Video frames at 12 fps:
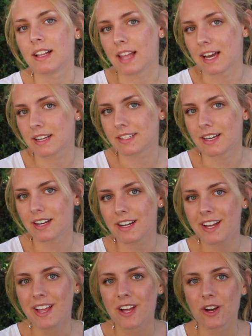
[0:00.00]

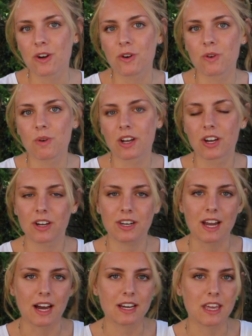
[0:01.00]
Alexa, who could
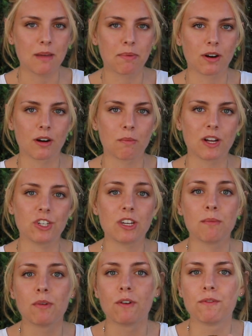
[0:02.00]
not keep her when
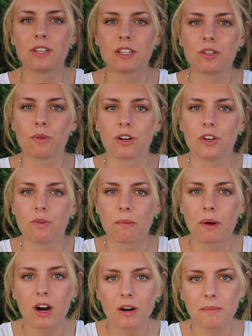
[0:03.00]
she moved into her new
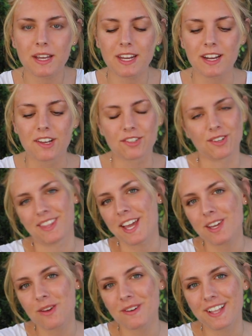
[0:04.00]
apartment. So
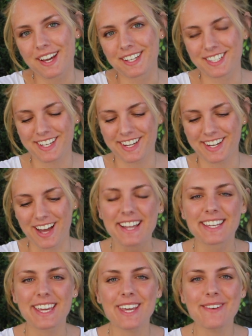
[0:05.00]
thank you, Alexa.
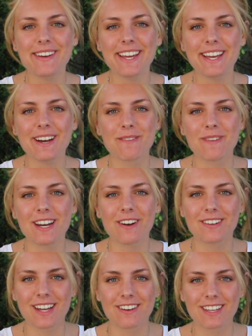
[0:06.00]
Kiwi, we
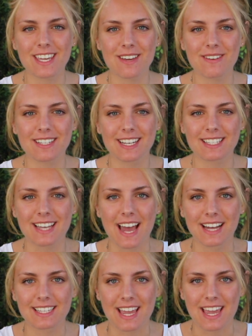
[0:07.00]
don't know Kiwi's
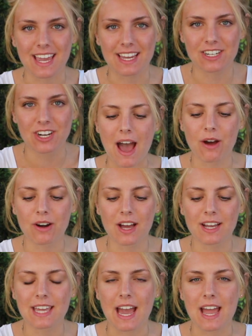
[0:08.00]
exact age. Out
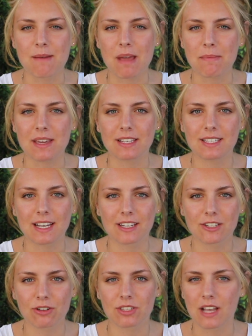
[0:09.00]
again, maybe
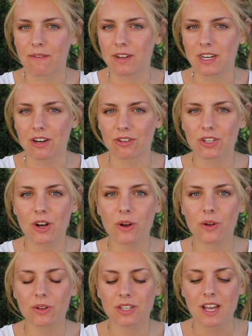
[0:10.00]
6 or 7 years
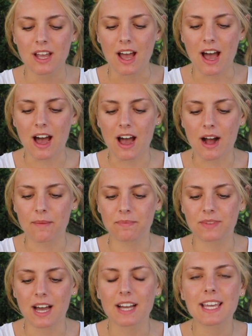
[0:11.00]
old.
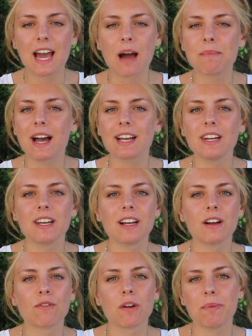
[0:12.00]
Again, I'm not
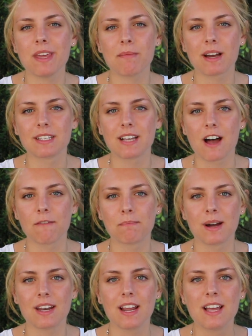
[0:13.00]
gonna repeat myself,
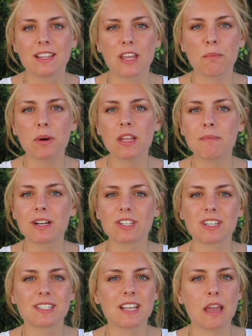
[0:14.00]
but they're pretty
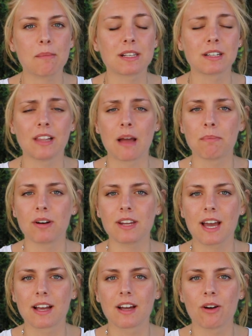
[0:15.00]
much the same as a leopard
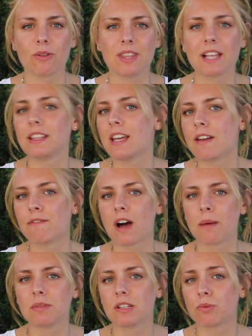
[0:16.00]
gecko. They live
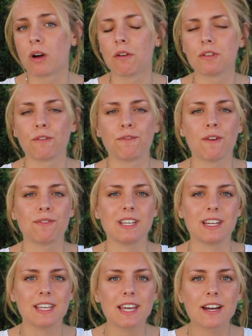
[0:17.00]
up to 12 to
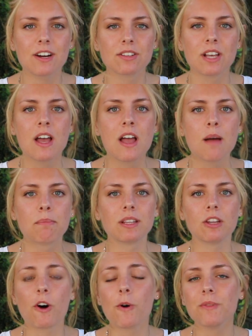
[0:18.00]
15 years,
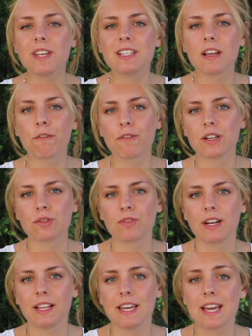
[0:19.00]
but the only difference
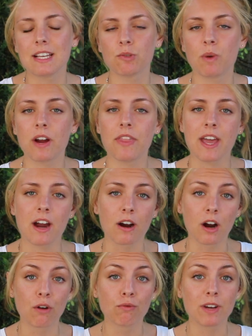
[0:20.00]
really is where they
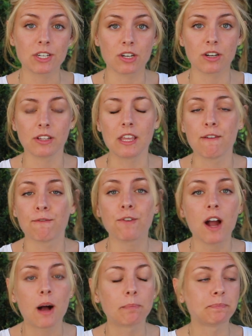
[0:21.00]
are originally
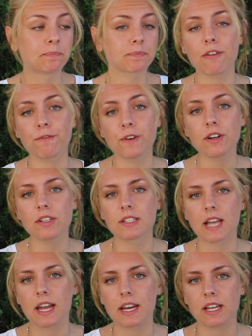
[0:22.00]
from. The first
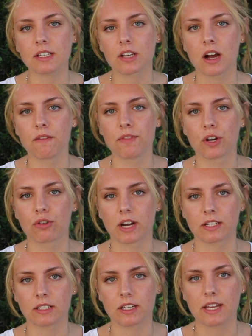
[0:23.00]
sightings of the
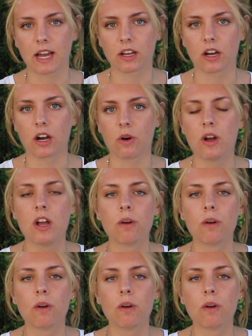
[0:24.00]
crested gecko